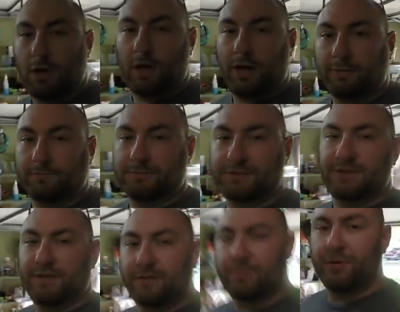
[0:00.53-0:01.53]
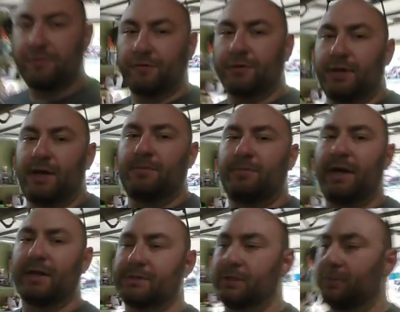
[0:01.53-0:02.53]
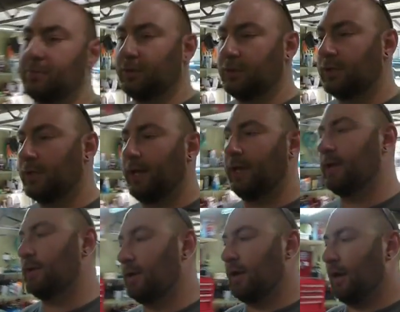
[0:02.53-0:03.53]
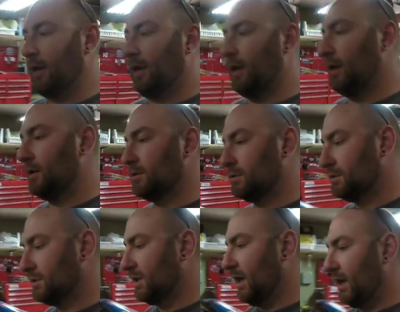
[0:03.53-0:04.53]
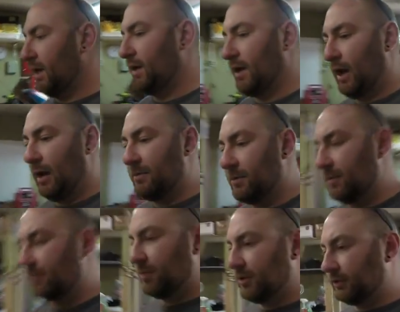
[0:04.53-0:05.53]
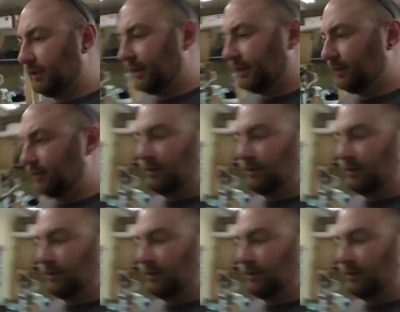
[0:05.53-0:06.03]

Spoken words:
It's another beautiful day in box truck building land, and today I'm going to be building